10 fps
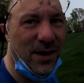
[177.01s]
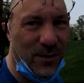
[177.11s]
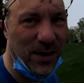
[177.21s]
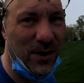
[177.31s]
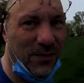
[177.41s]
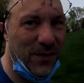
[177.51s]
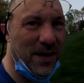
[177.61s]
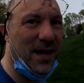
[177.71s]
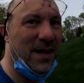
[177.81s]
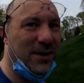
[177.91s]
we
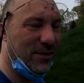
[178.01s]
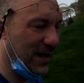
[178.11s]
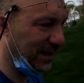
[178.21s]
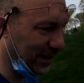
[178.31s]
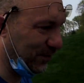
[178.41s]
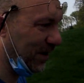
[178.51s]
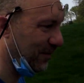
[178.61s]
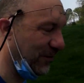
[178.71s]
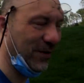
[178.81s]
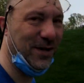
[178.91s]
often create this problem for